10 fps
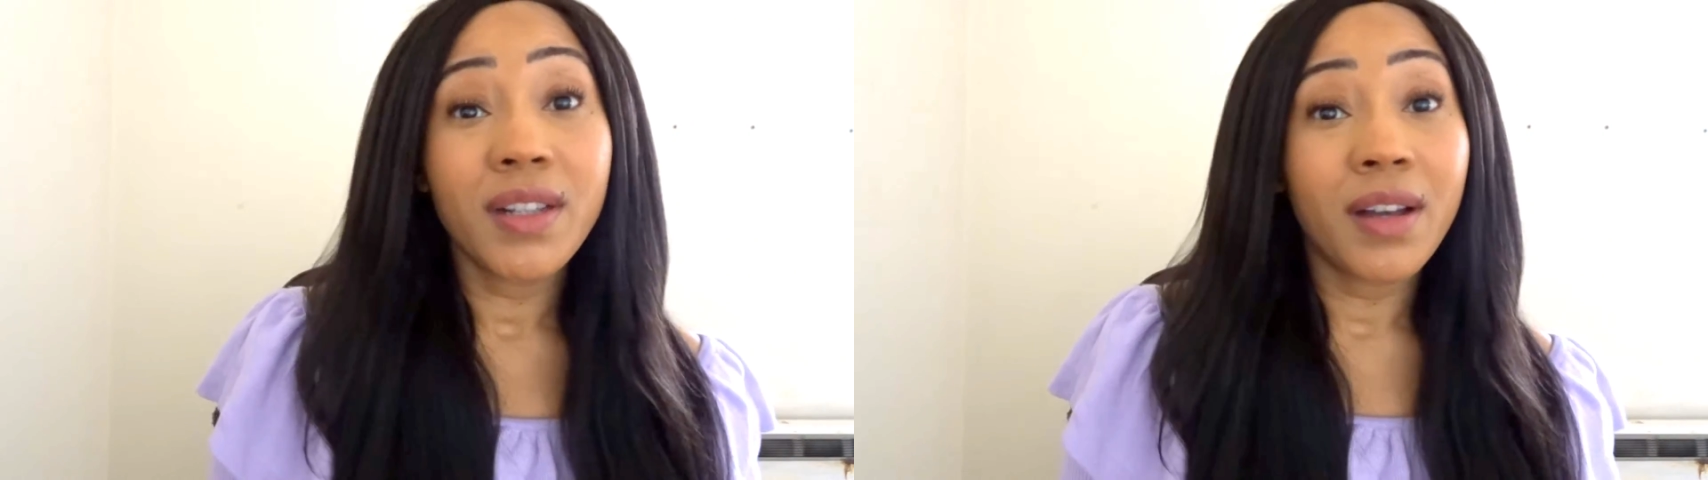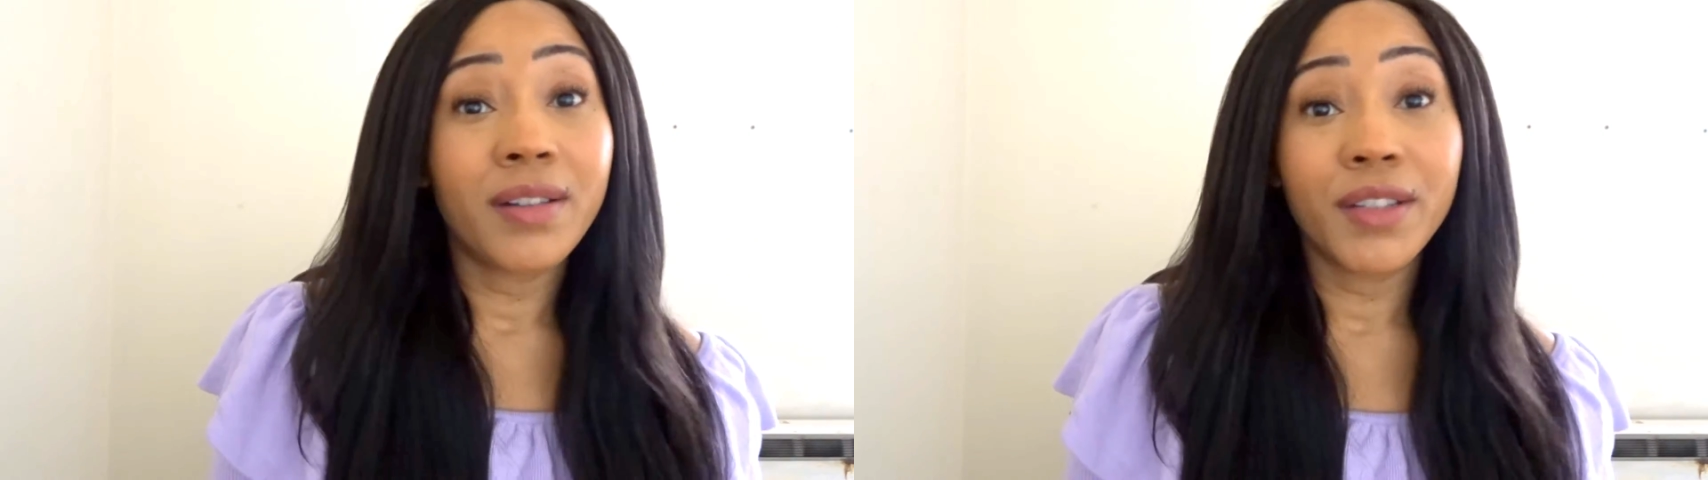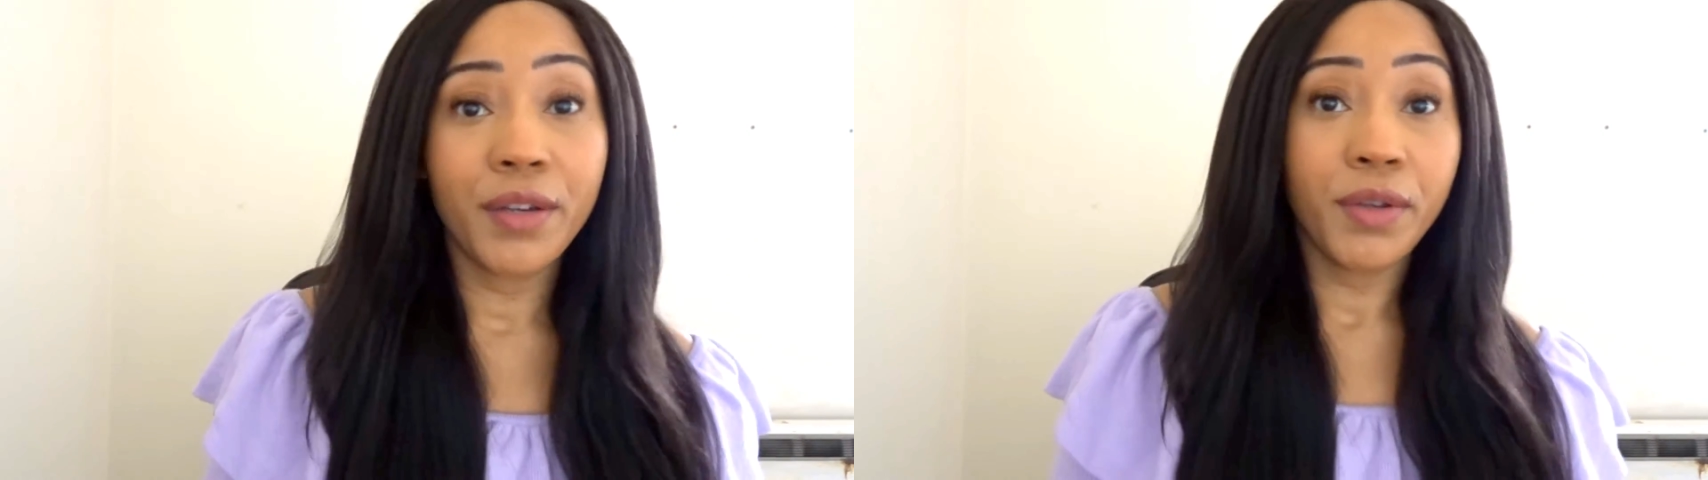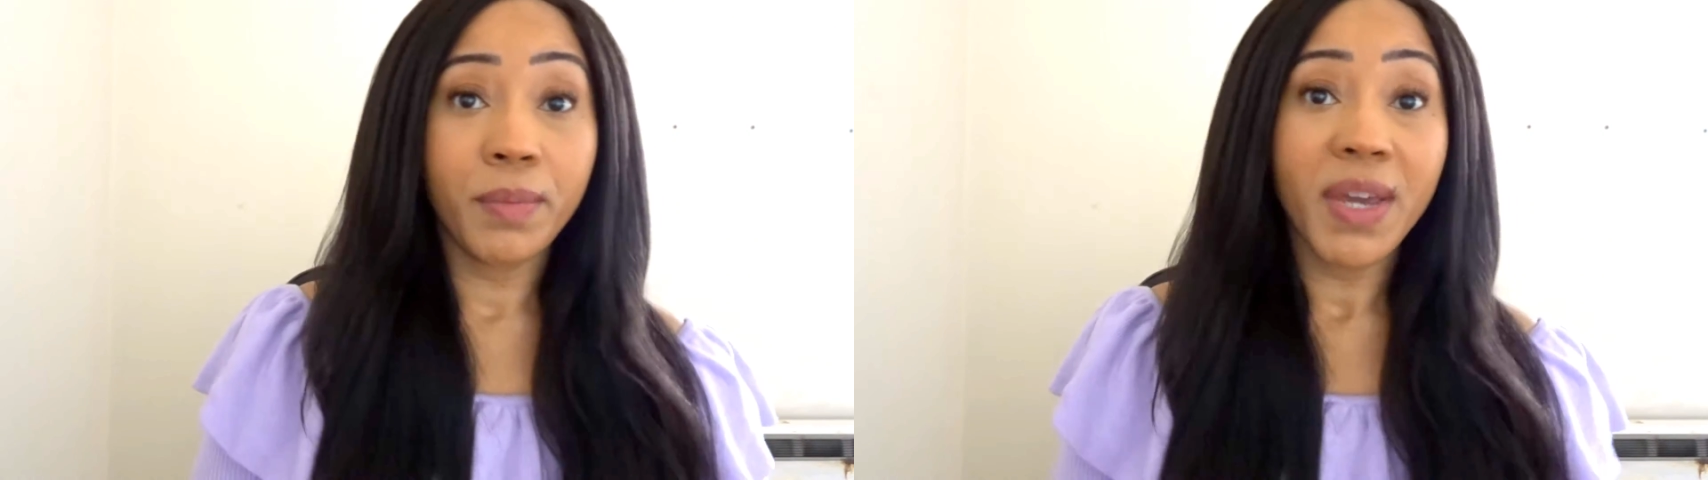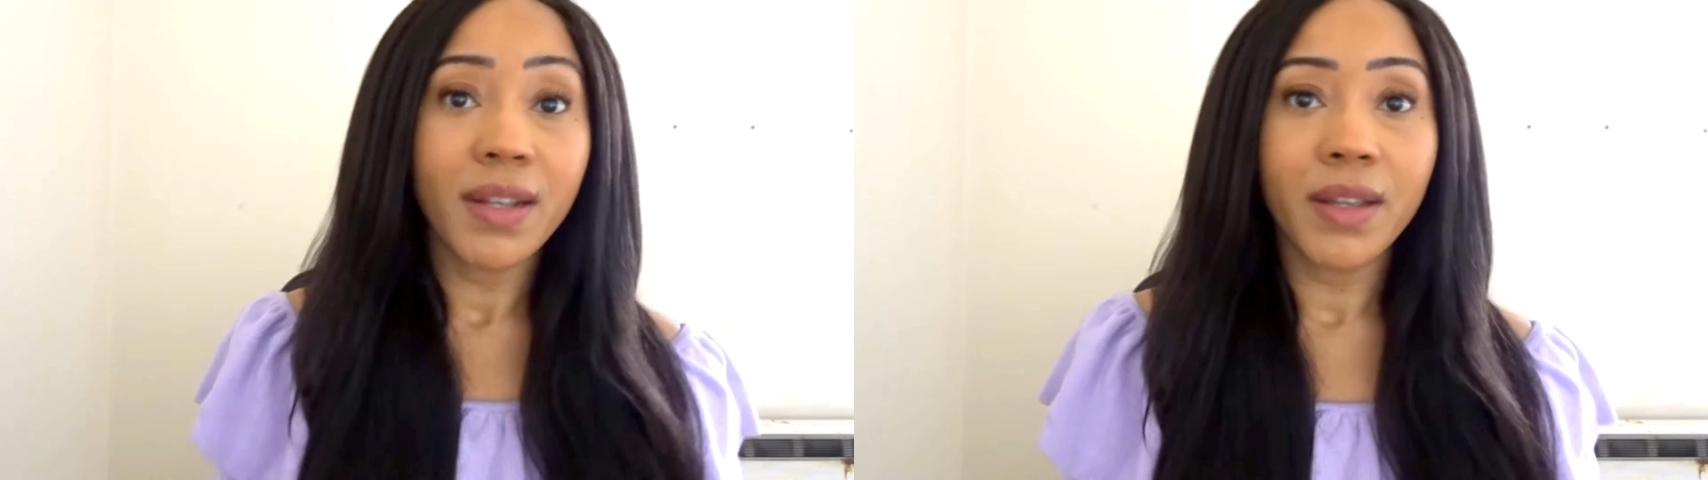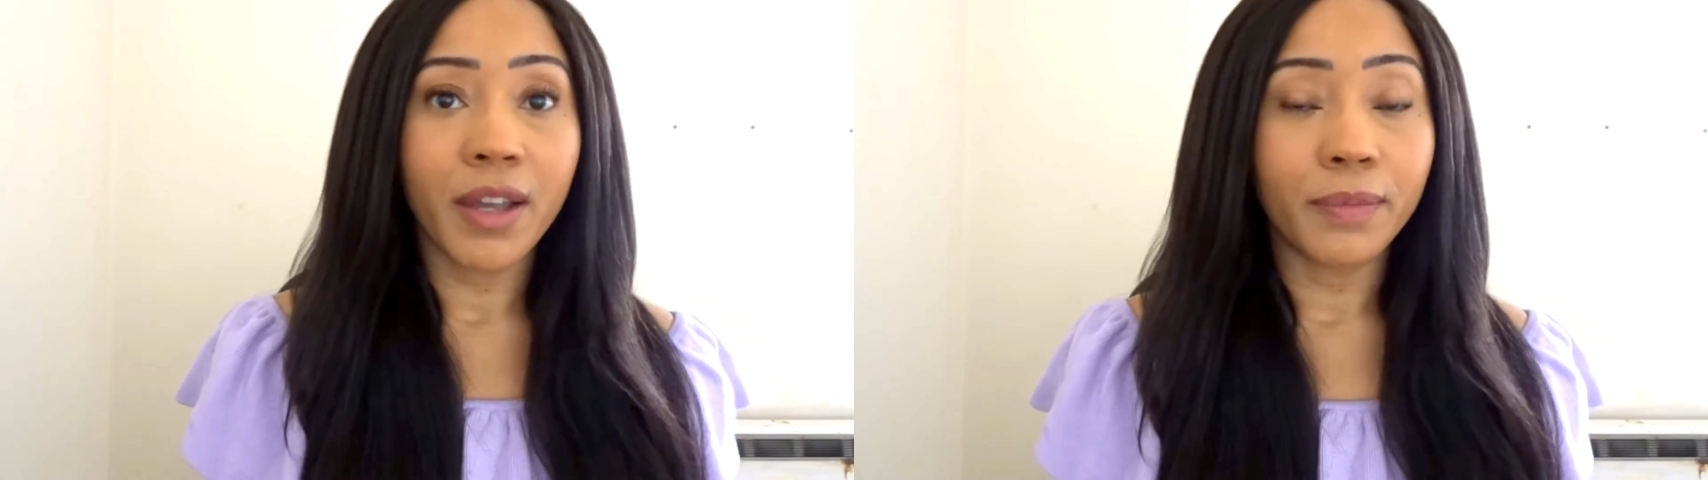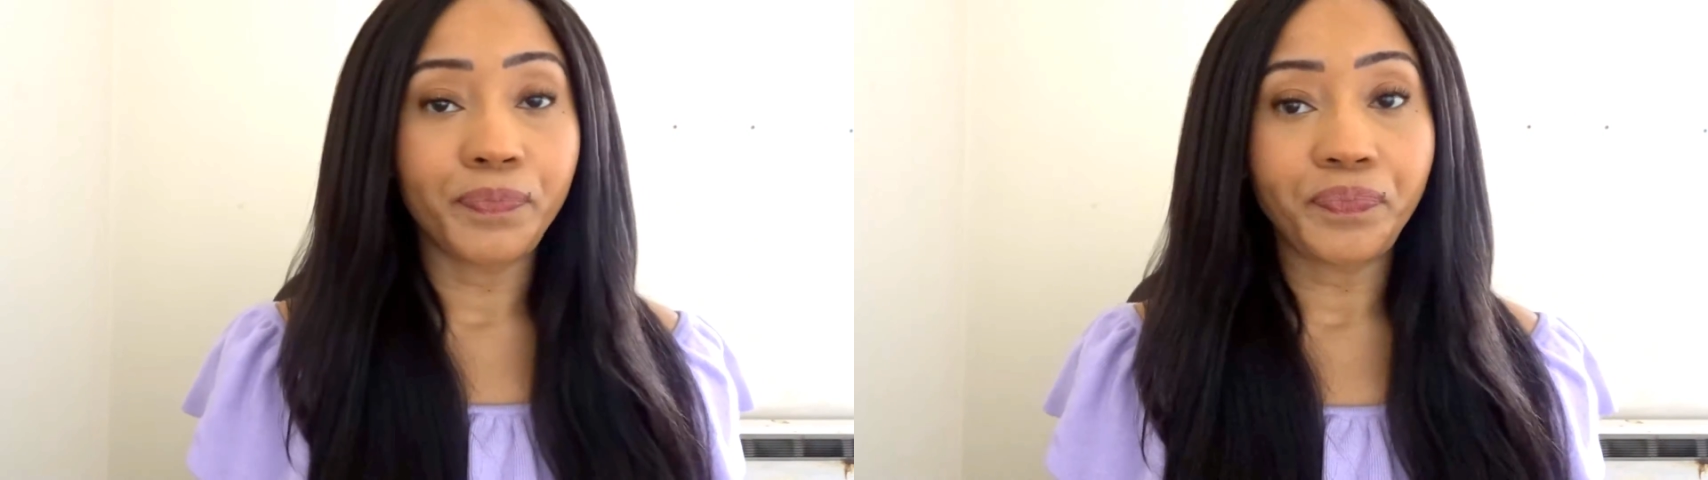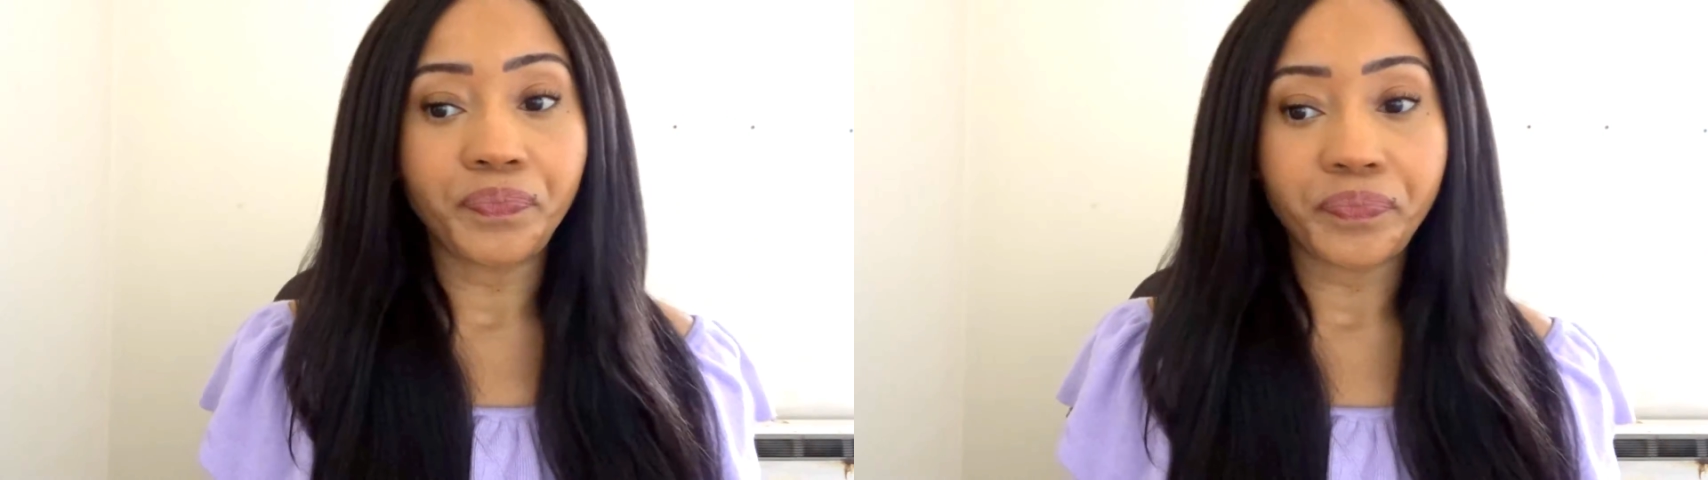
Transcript: are until you meet them.